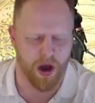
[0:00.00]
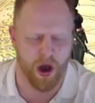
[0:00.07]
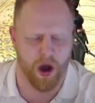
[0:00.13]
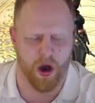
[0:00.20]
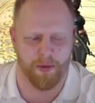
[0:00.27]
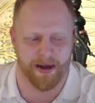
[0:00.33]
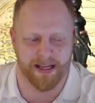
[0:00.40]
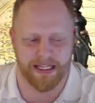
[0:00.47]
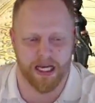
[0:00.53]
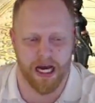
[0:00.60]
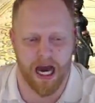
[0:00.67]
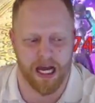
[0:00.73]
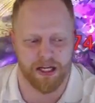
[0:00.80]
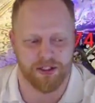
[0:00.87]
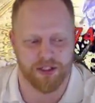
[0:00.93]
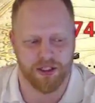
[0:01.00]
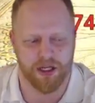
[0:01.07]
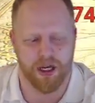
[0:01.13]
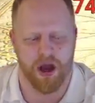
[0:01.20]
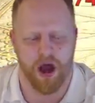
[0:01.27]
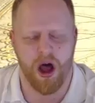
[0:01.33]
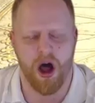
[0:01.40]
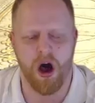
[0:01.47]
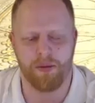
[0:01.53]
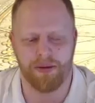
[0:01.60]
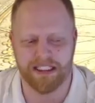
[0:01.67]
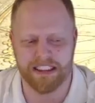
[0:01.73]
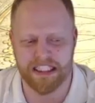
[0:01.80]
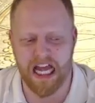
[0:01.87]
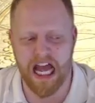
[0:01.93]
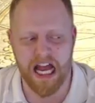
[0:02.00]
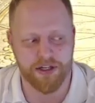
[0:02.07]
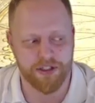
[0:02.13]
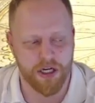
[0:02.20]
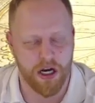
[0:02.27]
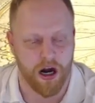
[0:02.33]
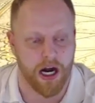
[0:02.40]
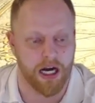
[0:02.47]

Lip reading: Oh my gosh. Oh my gosh.